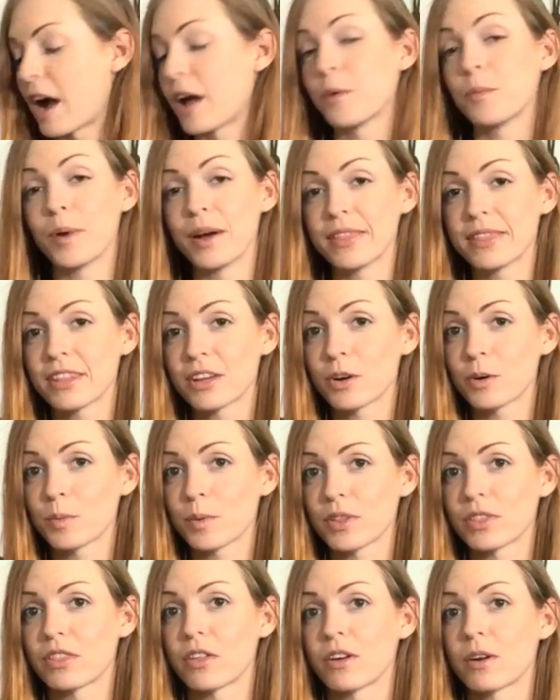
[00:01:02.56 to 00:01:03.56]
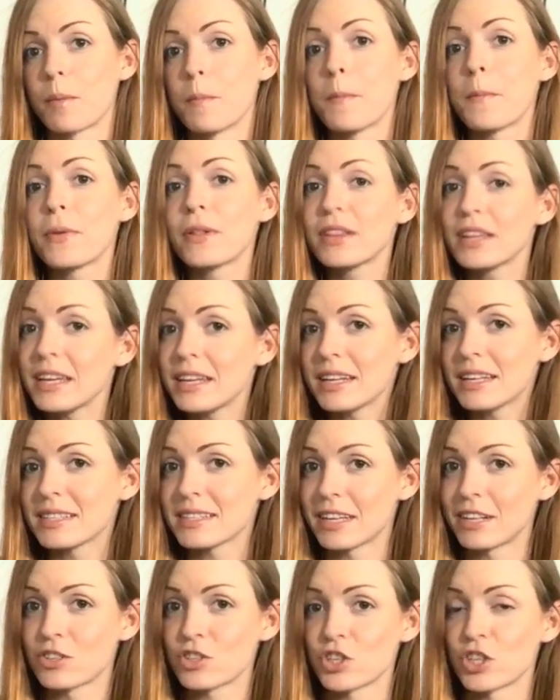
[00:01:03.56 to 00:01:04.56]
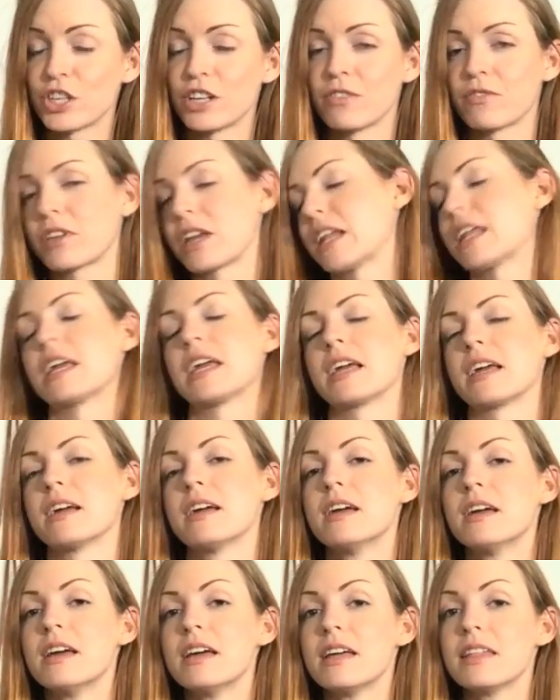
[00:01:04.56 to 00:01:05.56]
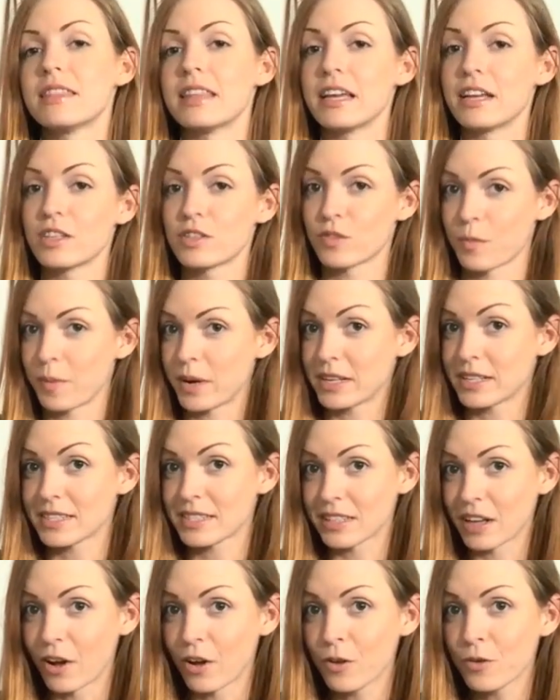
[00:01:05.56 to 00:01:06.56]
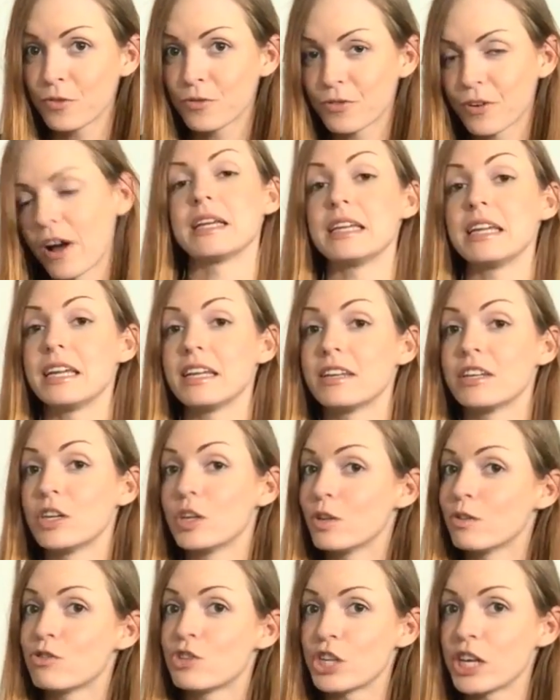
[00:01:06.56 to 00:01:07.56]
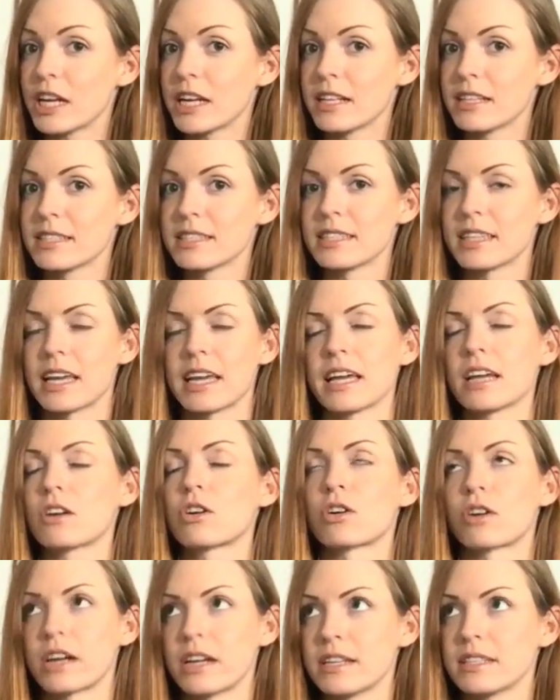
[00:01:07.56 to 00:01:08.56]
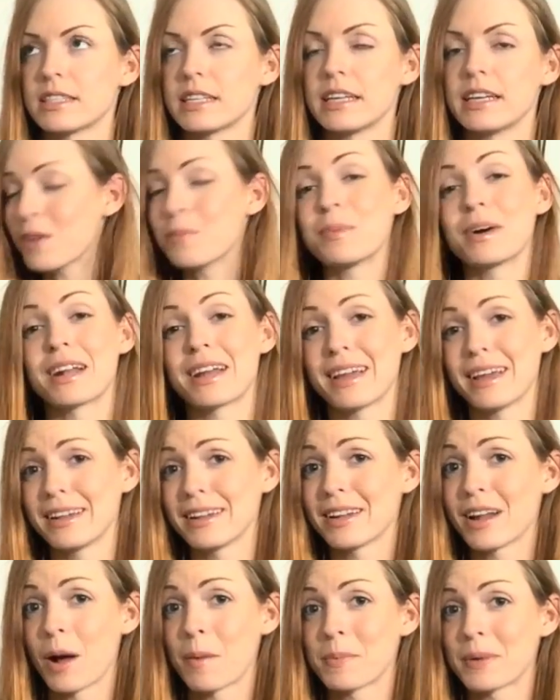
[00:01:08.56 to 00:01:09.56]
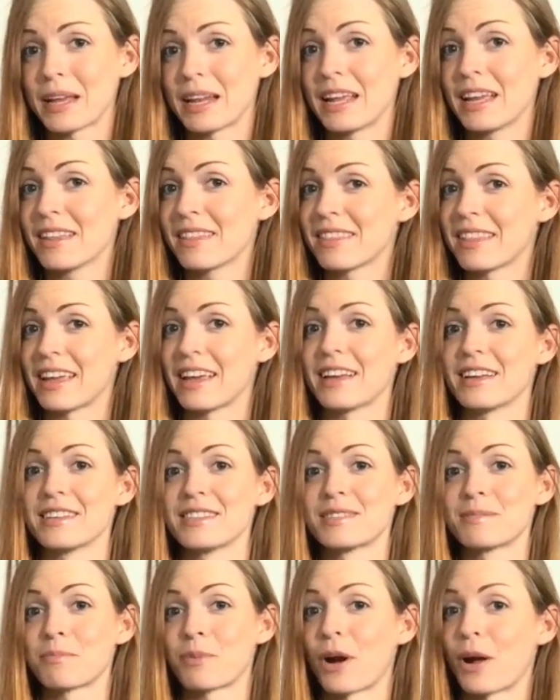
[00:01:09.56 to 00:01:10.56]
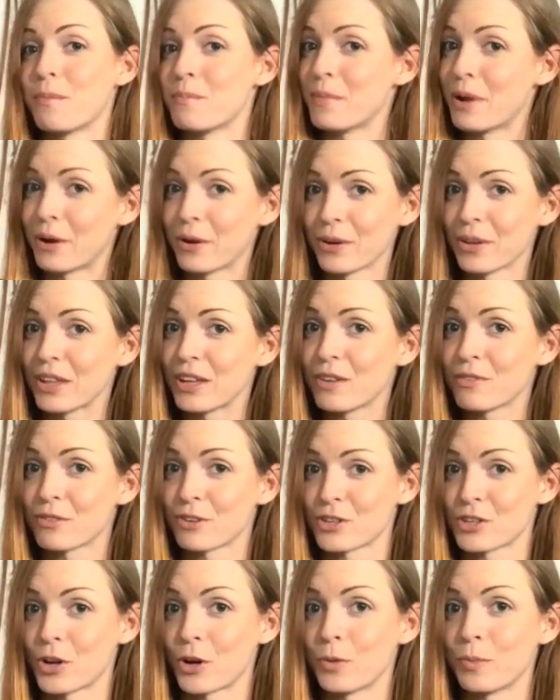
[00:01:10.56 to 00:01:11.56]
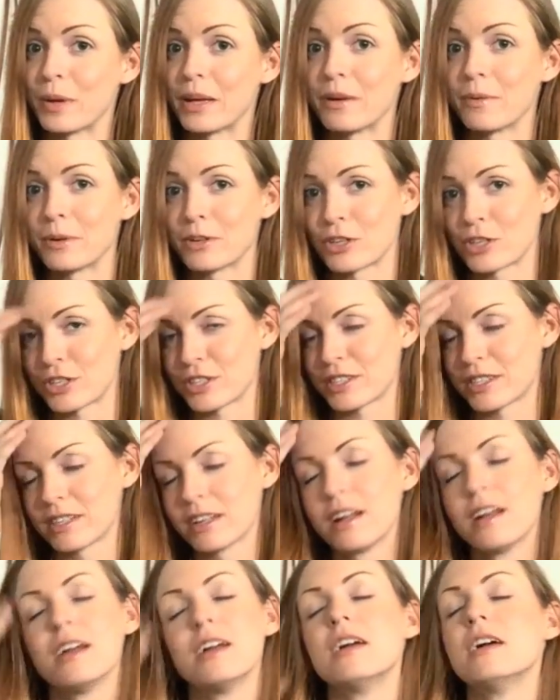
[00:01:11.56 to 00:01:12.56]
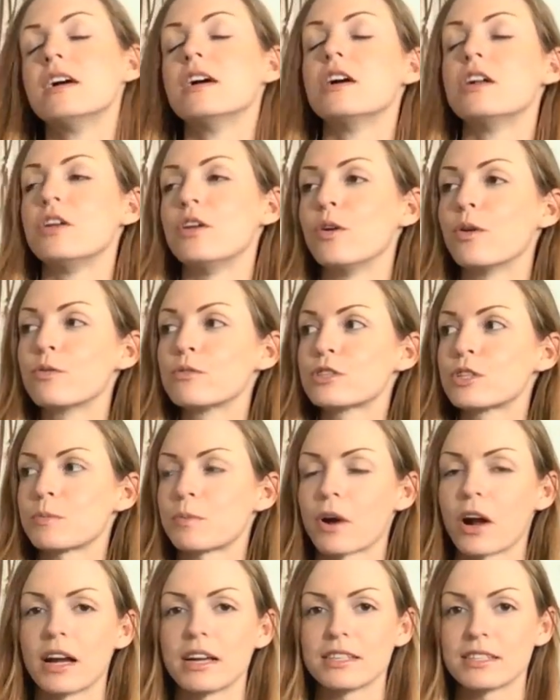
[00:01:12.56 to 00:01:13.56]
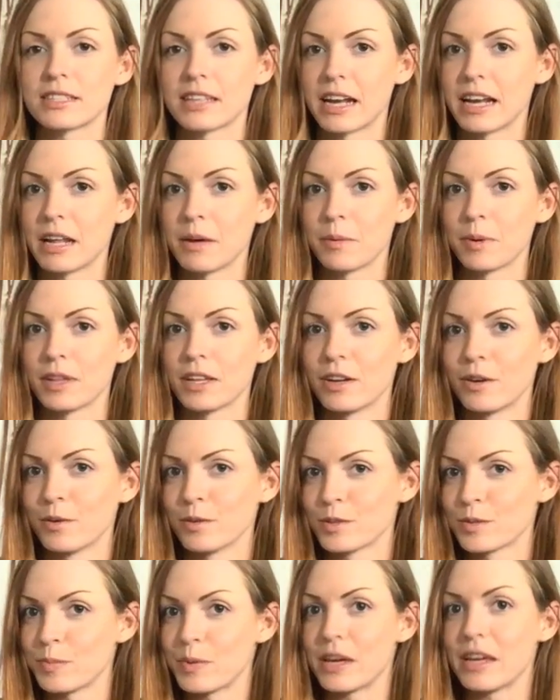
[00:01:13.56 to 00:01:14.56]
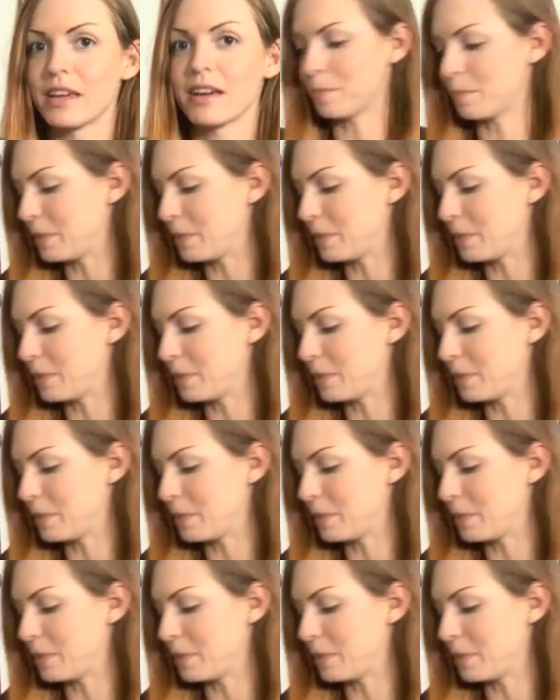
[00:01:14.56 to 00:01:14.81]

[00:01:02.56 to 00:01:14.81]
I went there with the complete intention of getting things for myself. I need new jeans like crazy, but I ended up getting things primarily for Chobit, which is no surprise to anyone that knows me.